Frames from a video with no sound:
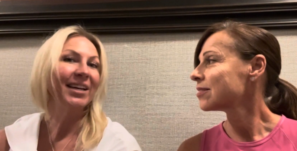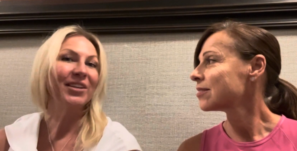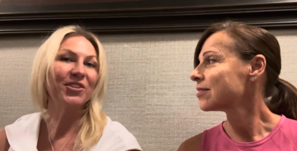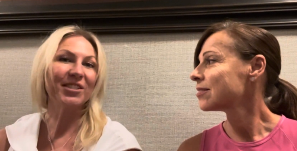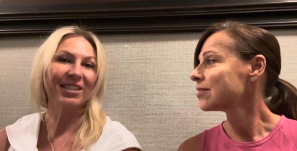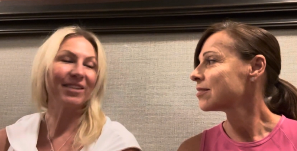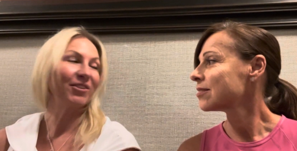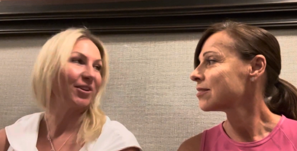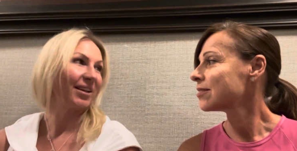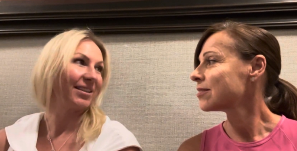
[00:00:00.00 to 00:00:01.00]
Speaker 1: Just to give you
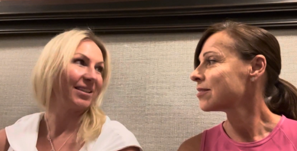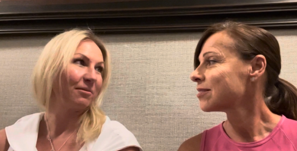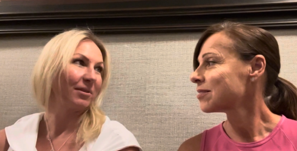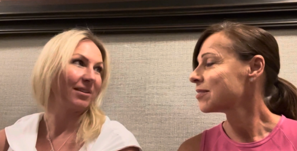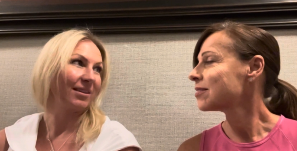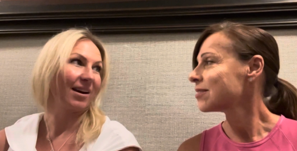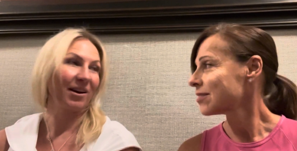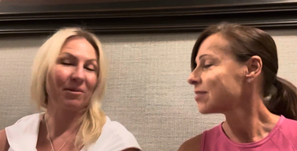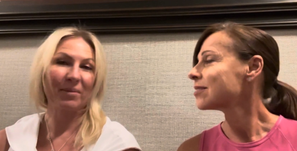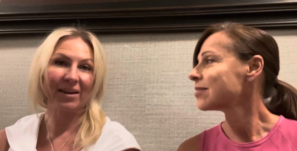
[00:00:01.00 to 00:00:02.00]
an idea of what an
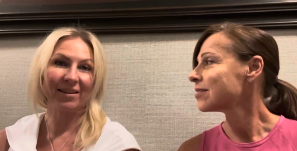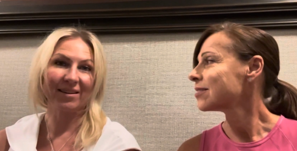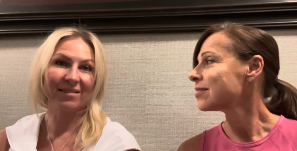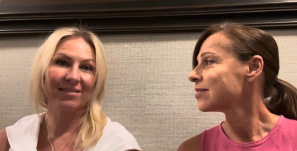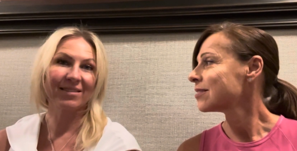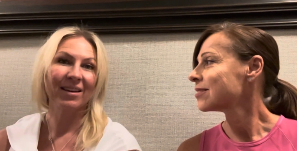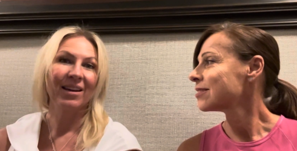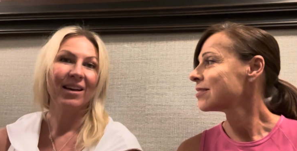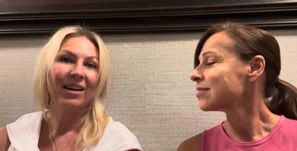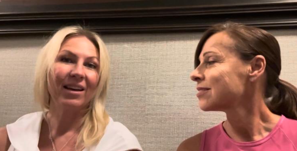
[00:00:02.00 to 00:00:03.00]
Ironman is,
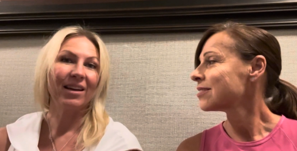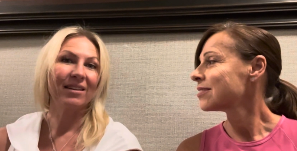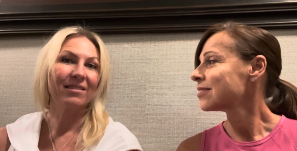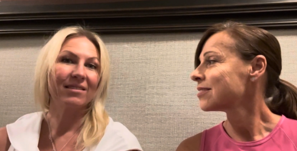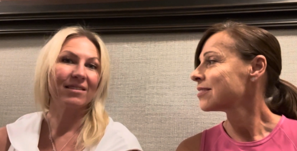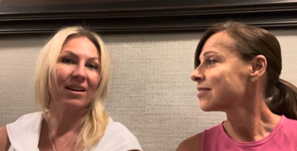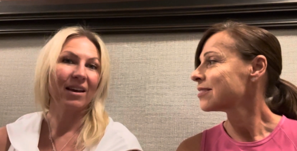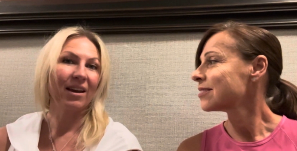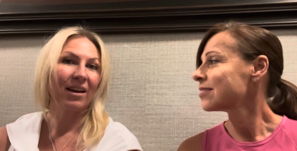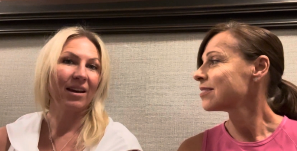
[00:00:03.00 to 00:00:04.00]
it's
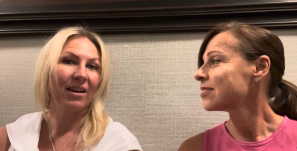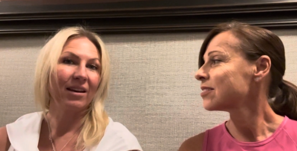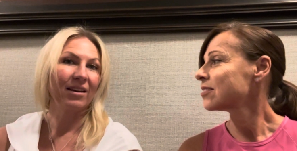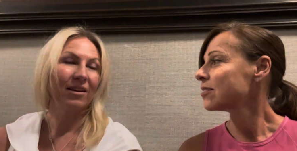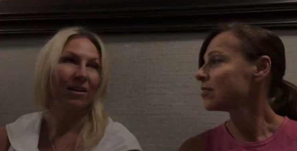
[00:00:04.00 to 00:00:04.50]
a